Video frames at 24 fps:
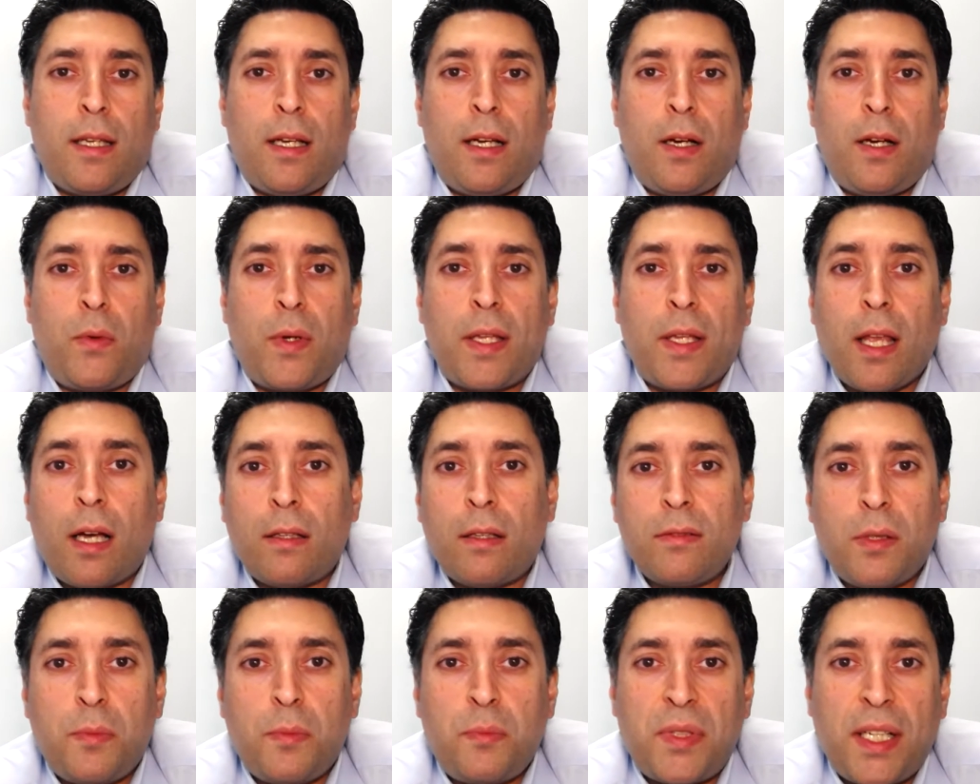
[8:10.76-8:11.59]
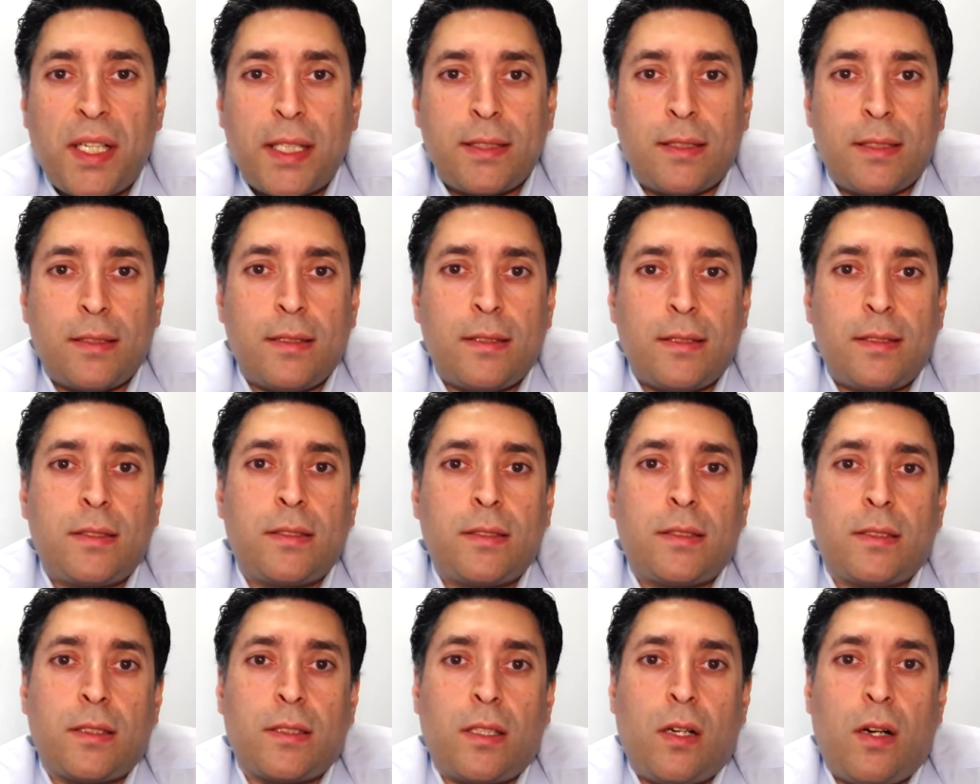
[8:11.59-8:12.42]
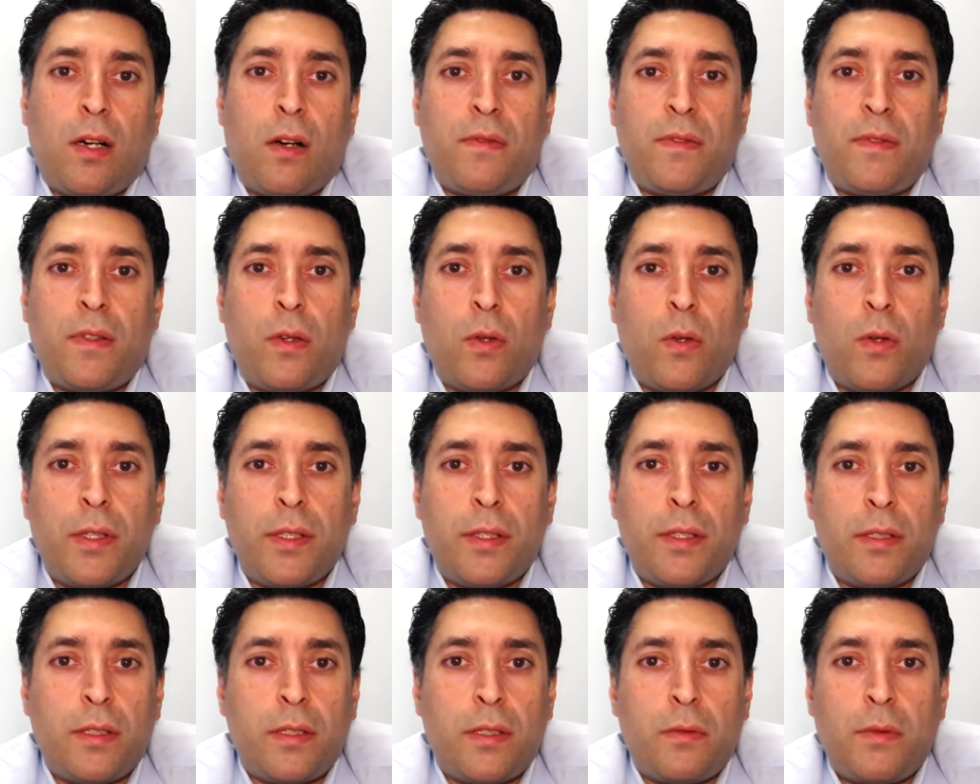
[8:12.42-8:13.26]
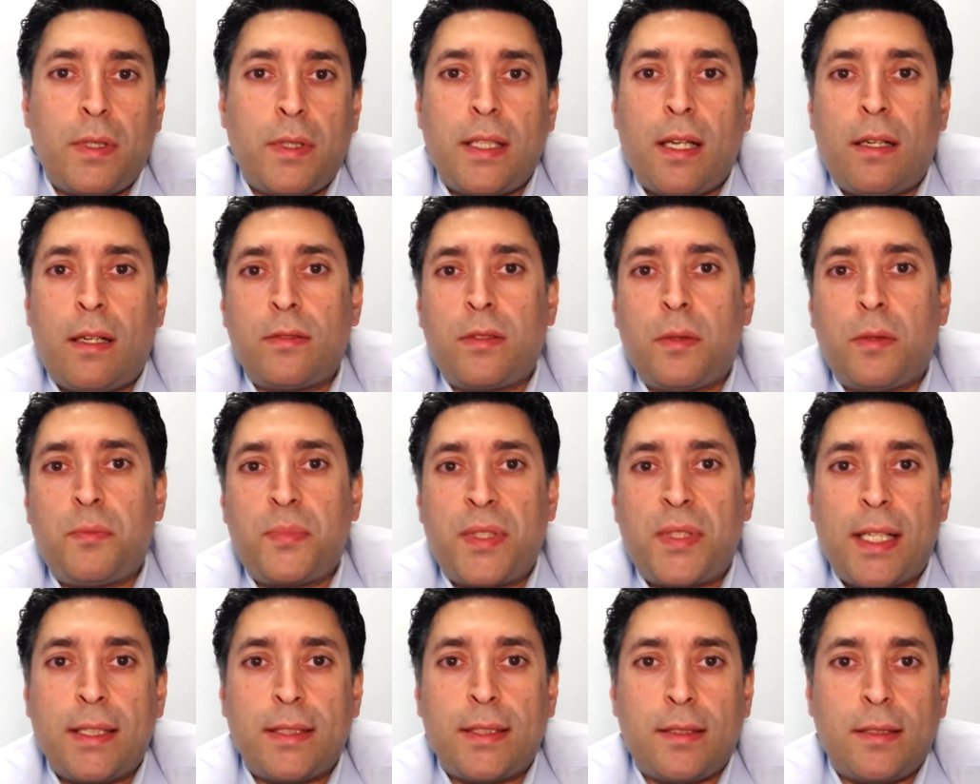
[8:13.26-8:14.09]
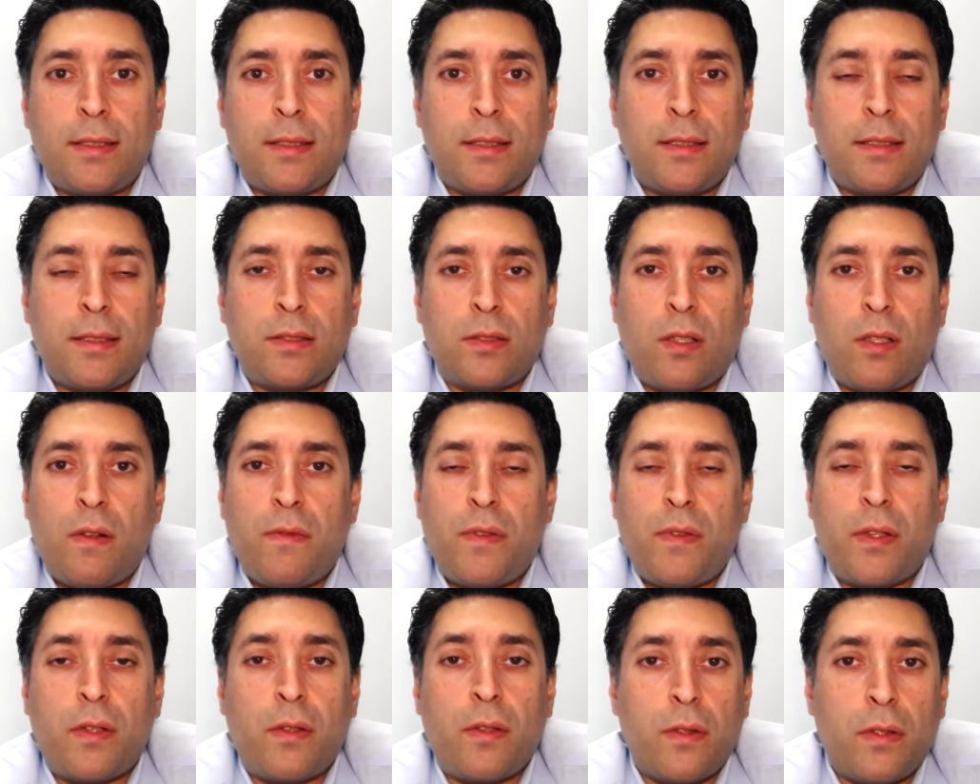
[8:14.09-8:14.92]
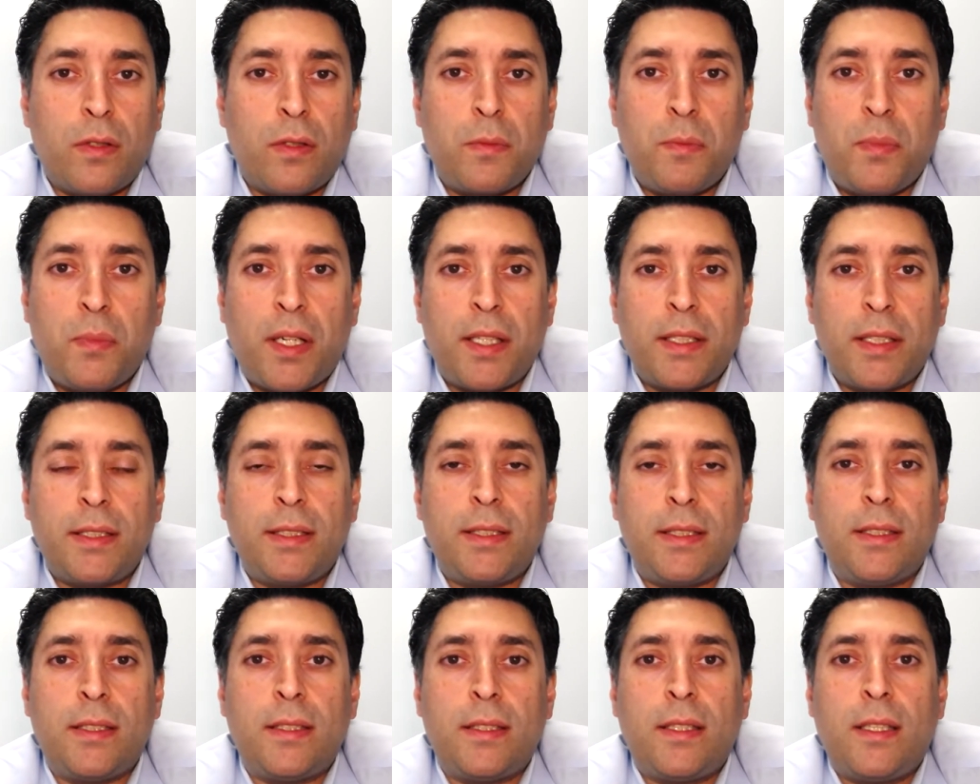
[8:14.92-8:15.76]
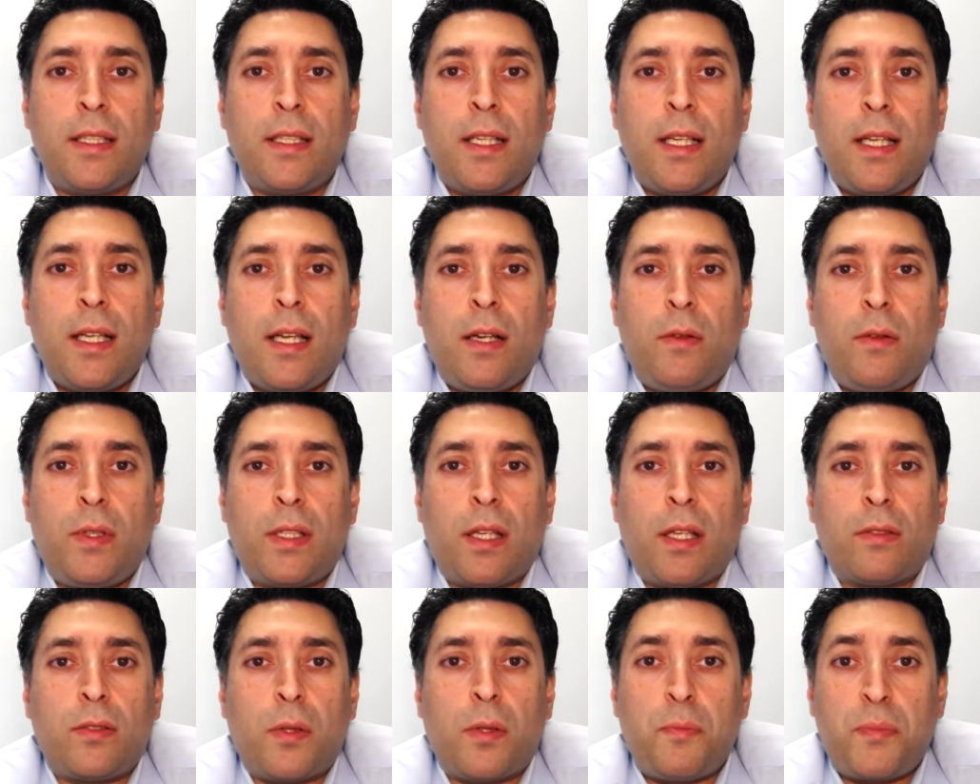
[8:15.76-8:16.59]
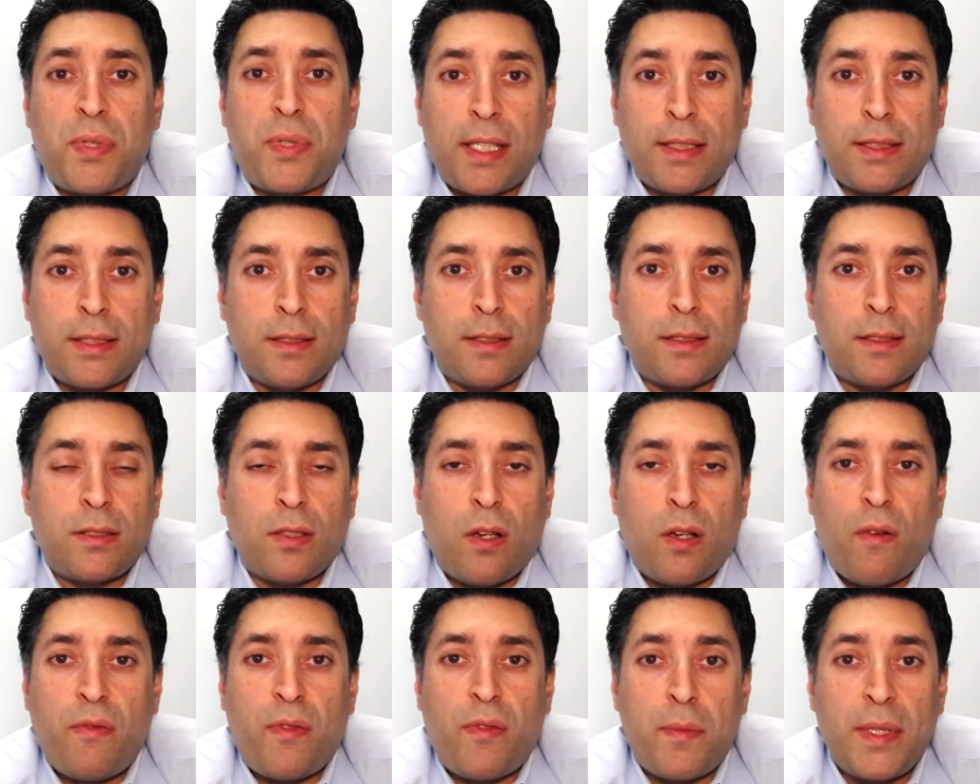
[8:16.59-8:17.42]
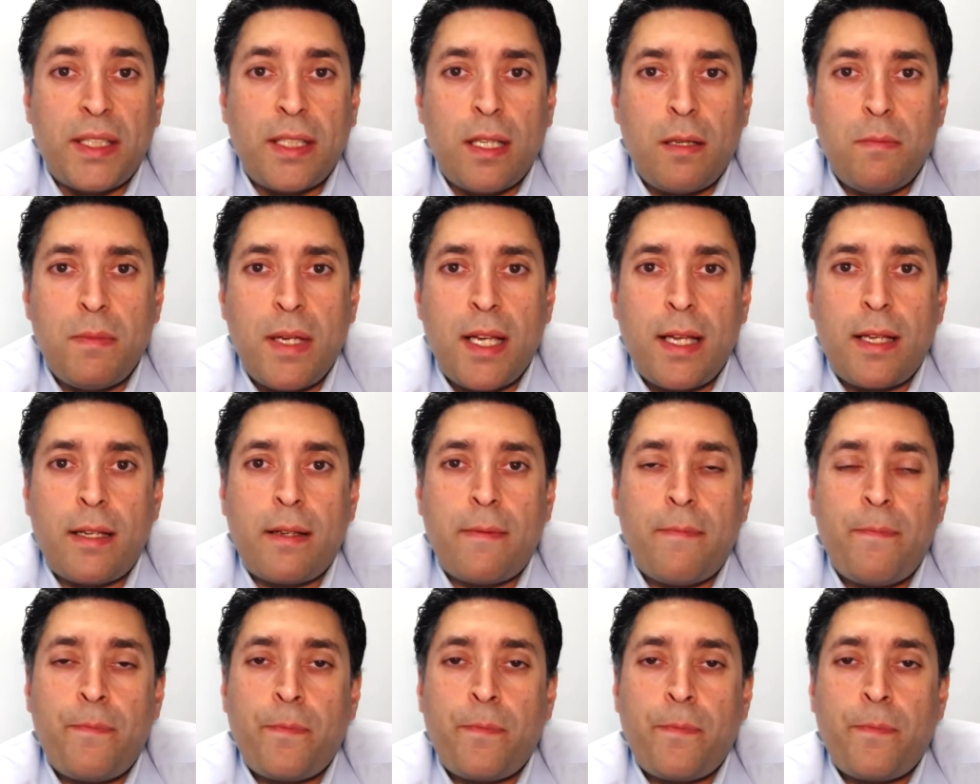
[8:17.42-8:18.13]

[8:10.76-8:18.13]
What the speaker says: without the presence of a lawyer, without the presence of a third party, without the presence of a middleman.